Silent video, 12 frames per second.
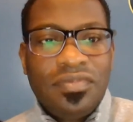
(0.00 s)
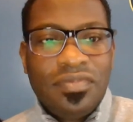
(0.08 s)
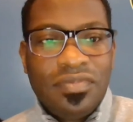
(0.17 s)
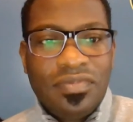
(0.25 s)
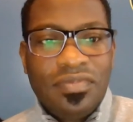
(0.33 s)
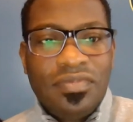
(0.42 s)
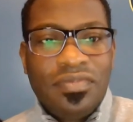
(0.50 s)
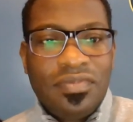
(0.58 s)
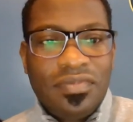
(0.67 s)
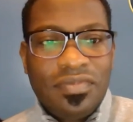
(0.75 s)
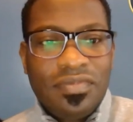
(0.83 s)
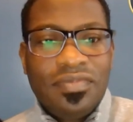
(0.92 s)

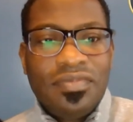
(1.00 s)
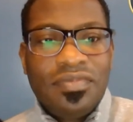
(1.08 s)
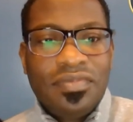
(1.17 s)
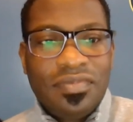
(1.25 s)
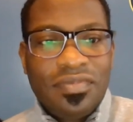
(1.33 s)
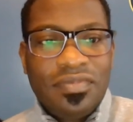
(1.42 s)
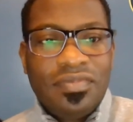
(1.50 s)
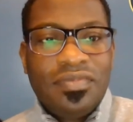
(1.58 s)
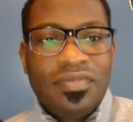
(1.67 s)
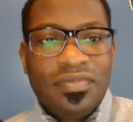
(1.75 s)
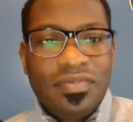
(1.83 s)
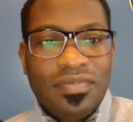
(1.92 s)

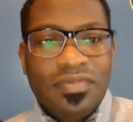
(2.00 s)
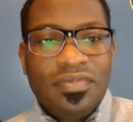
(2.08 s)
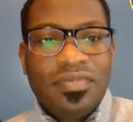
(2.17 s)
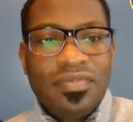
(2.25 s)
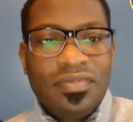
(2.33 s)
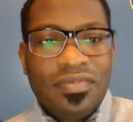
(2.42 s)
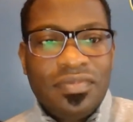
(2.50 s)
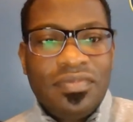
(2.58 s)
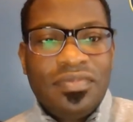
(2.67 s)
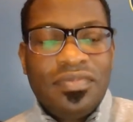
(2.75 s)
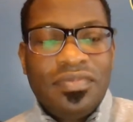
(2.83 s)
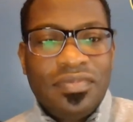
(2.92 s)

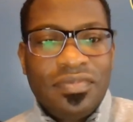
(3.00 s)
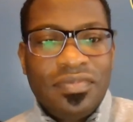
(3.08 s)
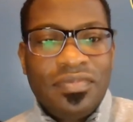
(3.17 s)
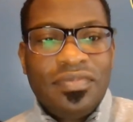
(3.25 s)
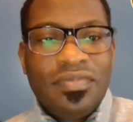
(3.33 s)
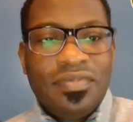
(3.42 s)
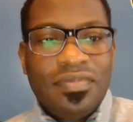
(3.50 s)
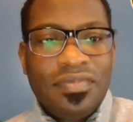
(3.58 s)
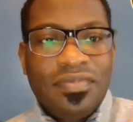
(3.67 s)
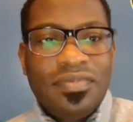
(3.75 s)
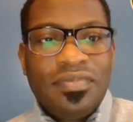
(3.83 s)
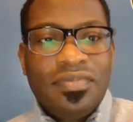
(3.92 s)

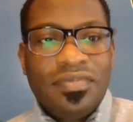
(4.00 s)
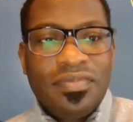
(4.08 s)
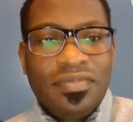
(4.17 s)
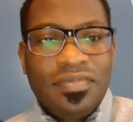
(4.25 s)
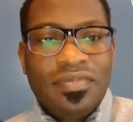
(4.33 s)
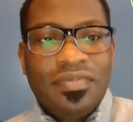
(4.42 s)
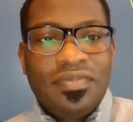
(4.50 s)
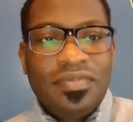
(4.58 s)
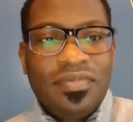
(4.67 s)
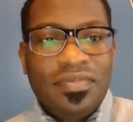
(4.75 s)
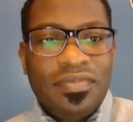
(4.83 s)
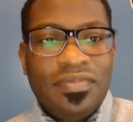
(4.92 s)

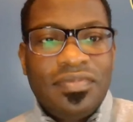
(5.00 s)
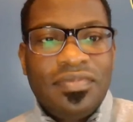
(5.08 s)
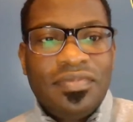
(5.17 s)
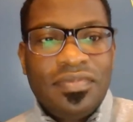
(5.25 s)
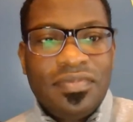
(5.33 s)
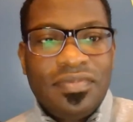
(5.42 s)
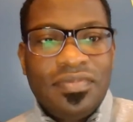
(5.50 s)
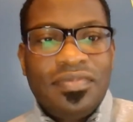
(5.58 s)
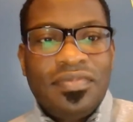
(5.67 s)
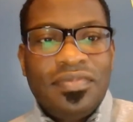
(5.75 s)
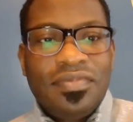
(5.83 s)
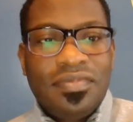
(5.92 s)

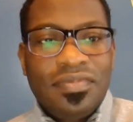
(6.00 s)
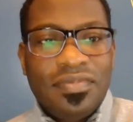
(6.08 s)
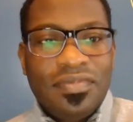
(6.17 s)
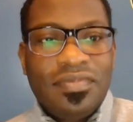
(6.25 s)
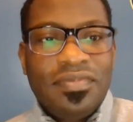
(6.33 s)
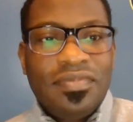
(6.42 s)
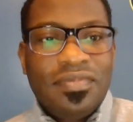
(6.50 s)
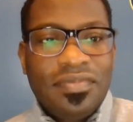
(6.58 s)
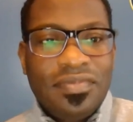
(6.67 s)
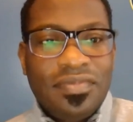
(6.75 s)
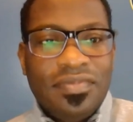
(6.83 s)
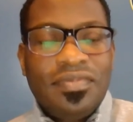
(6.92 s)

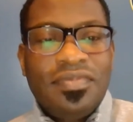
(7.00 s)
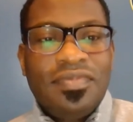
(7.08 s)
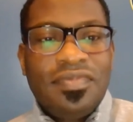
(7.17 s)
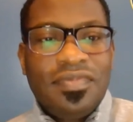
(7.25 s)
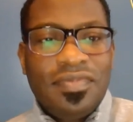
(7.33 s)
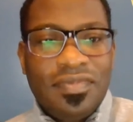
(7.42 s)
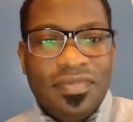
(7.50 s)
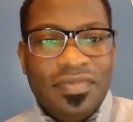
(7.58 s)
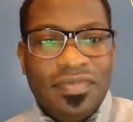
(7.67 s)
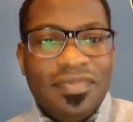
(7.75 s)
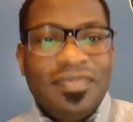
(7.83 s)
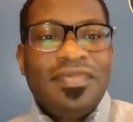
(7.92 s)
The person shown says nothing.